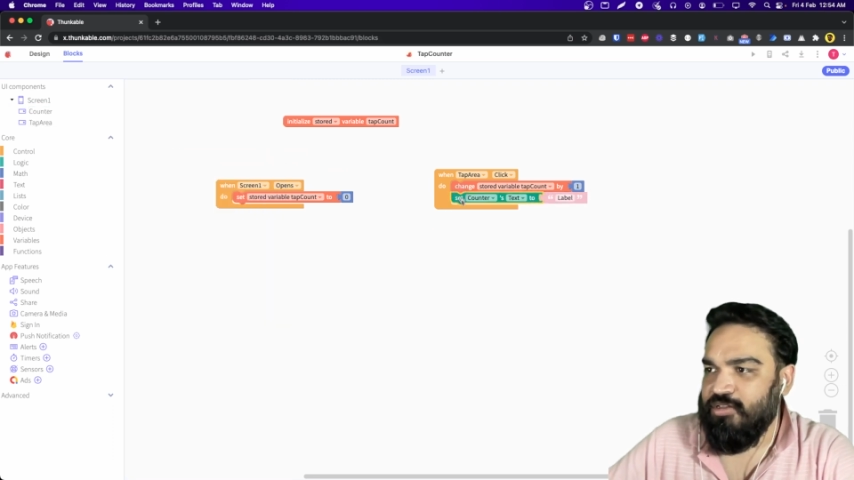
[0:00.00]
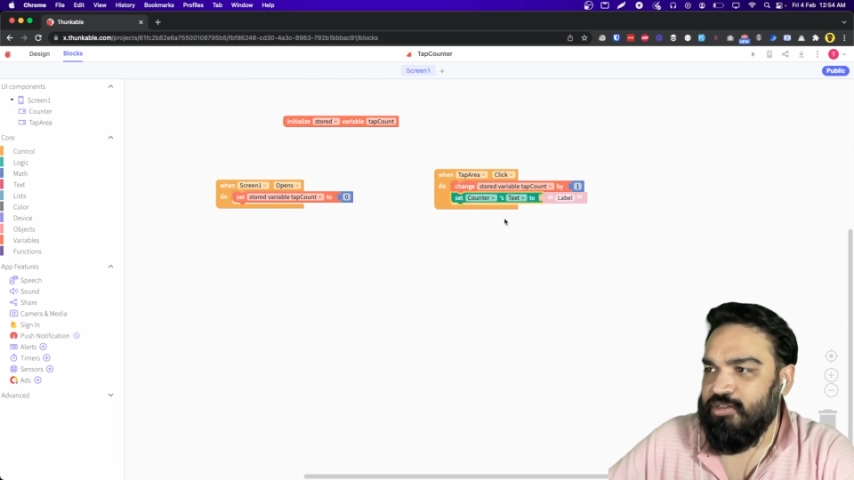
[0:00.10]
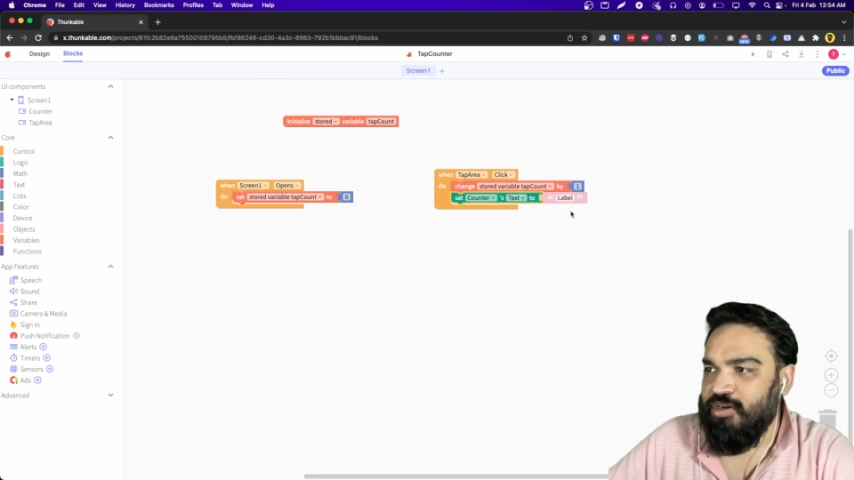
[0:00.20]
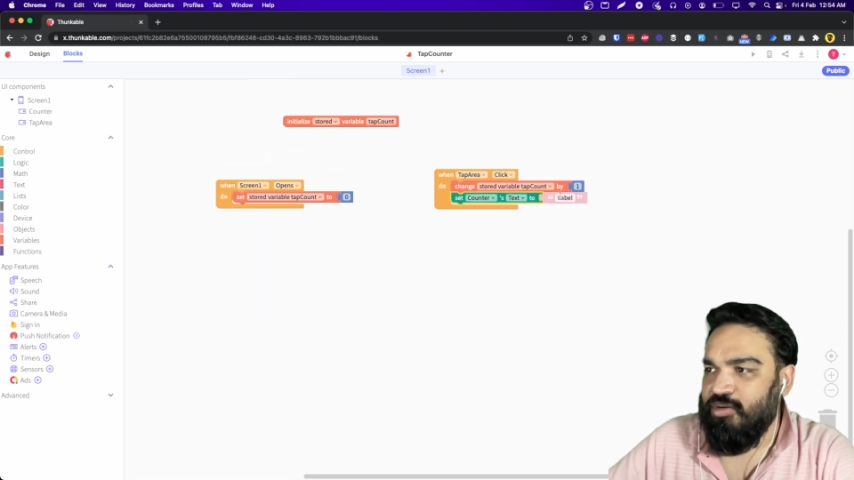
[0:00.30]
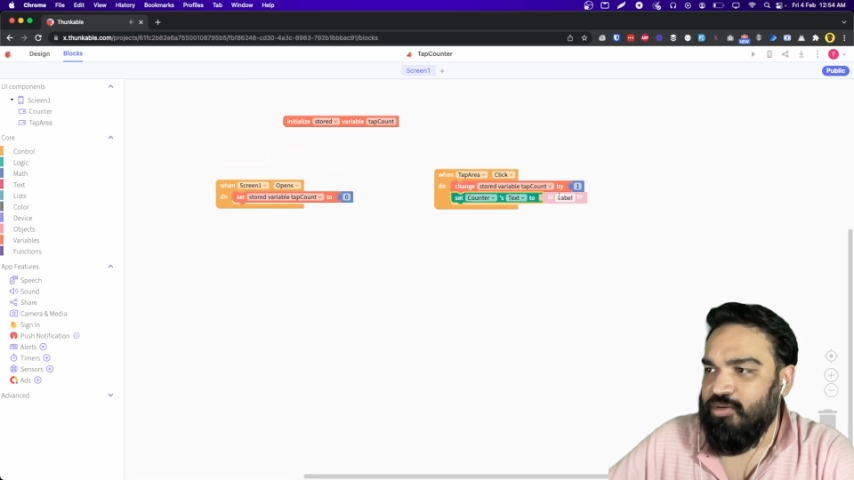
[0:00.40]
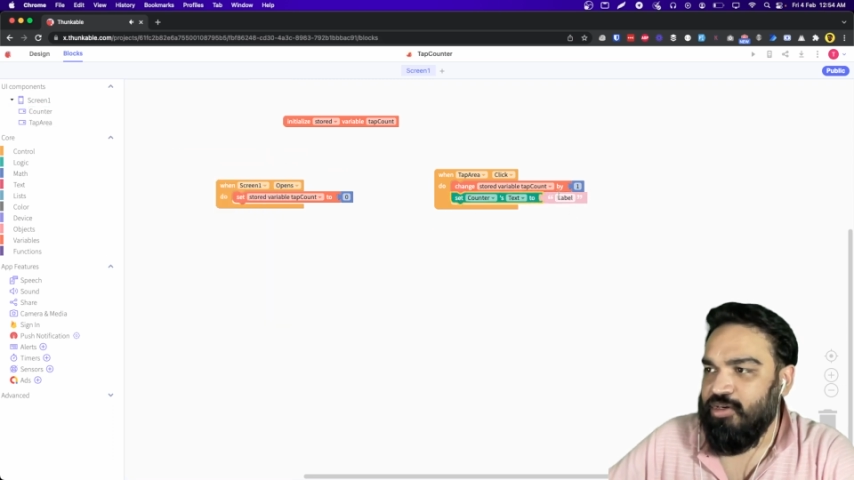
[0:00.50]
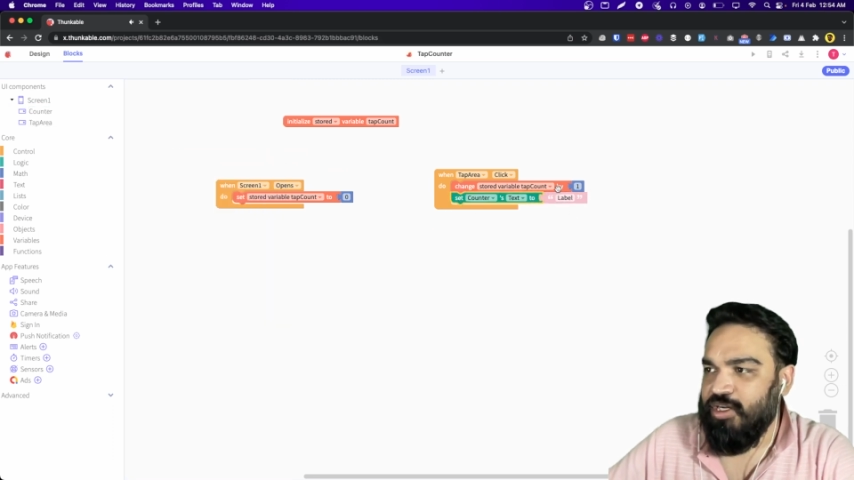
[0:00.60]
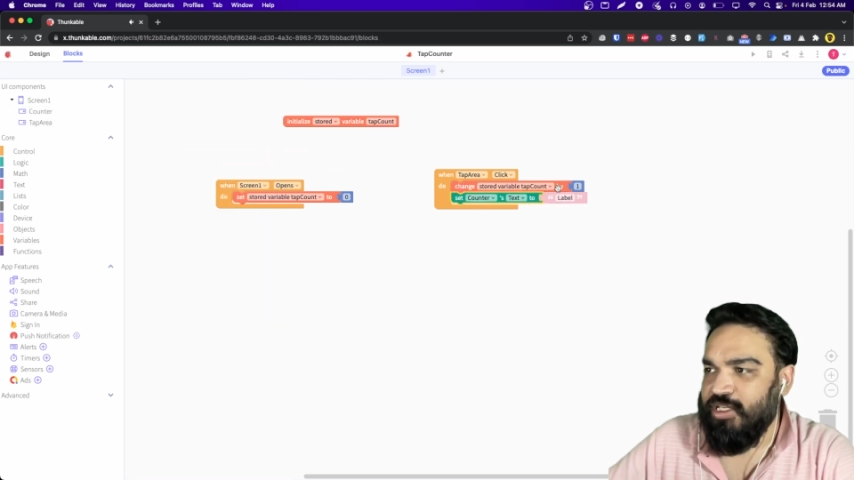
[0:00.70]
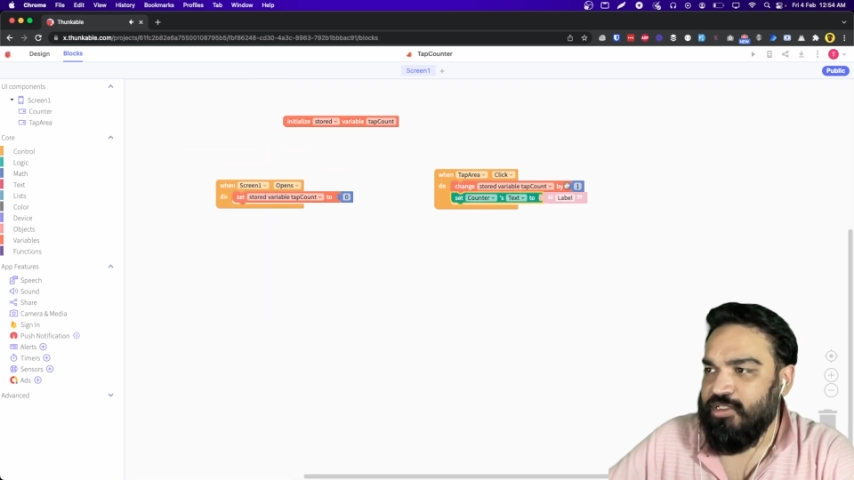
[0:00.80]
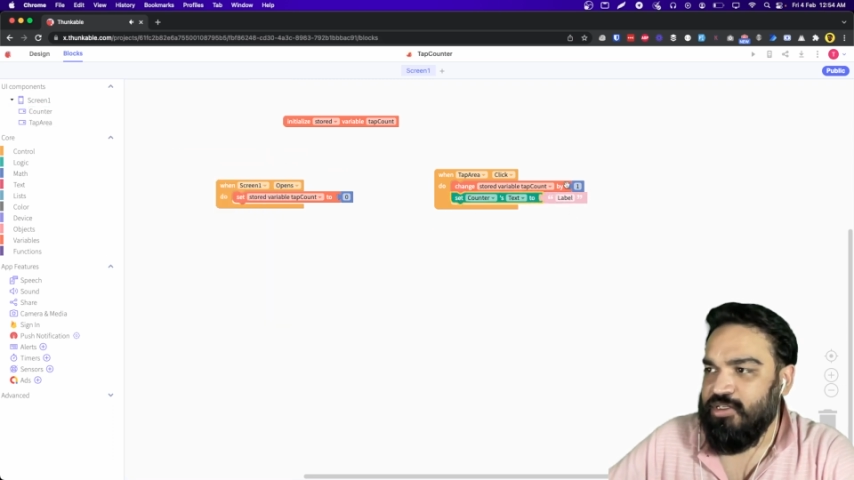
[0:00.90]
counter
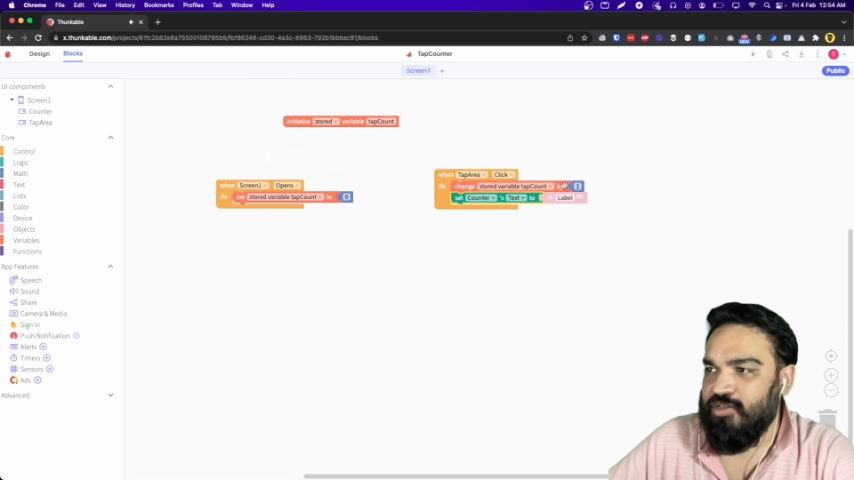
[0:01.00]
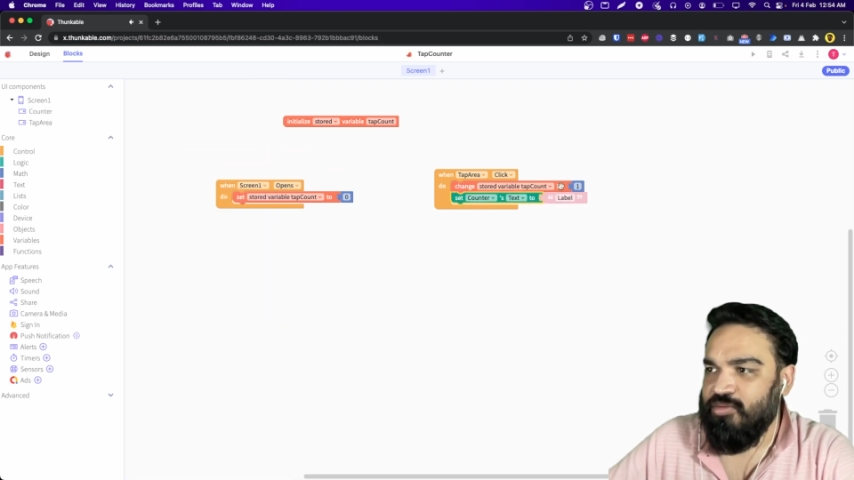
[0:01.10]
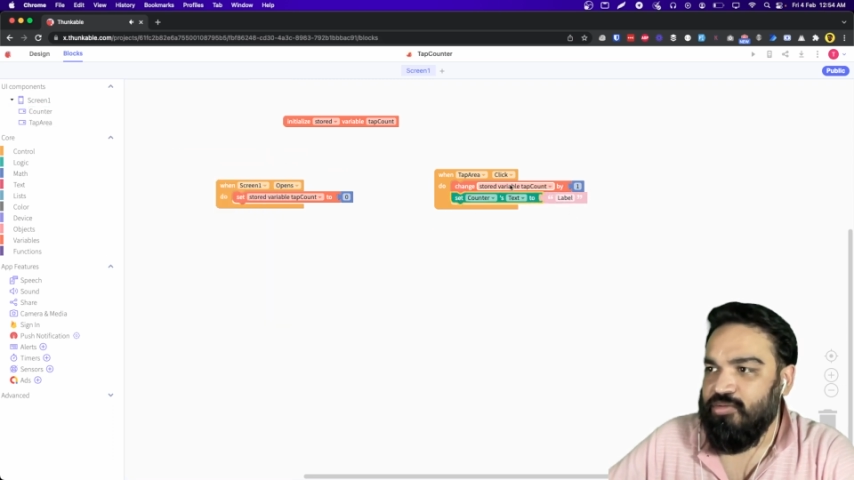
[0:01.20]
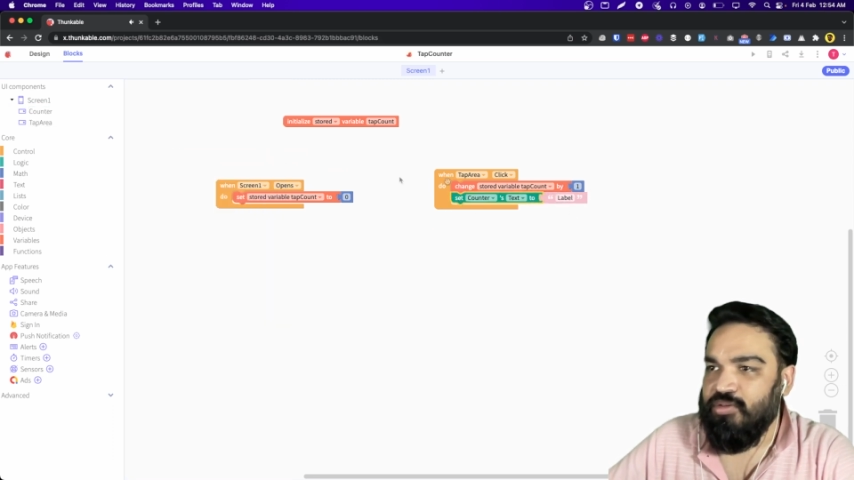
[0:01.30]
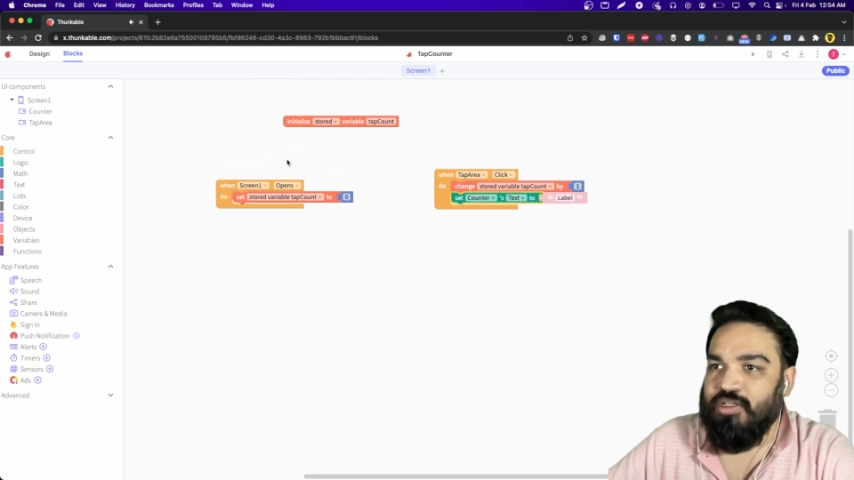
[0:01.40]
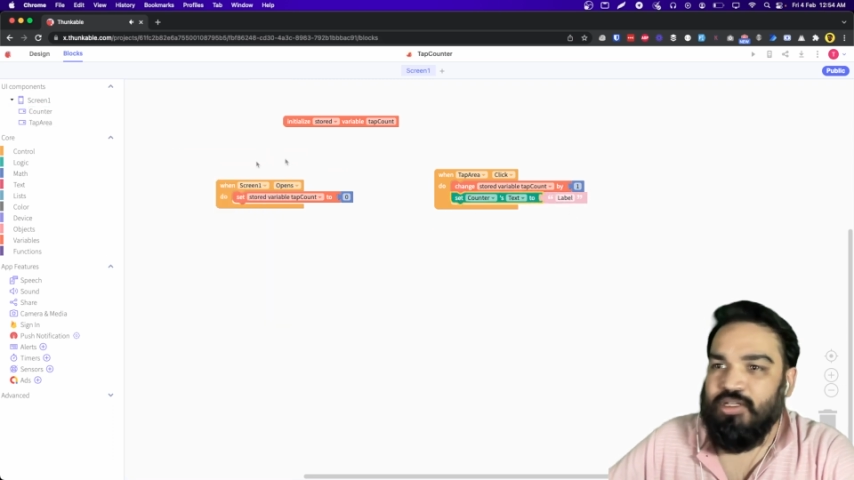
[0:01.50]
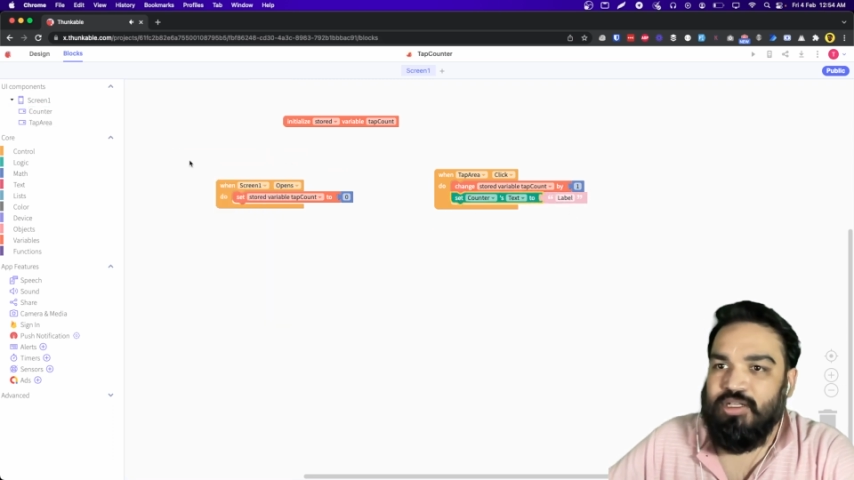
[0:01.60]
text to,